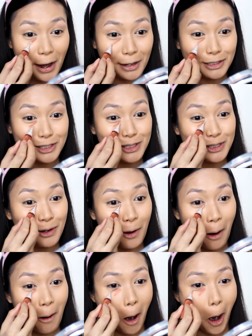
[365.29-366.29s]
It's so
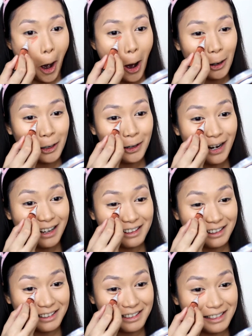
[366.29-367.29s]

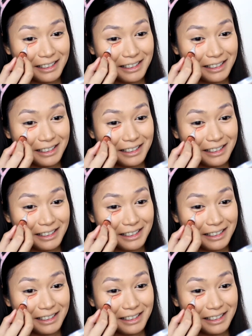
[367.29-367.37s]
orange.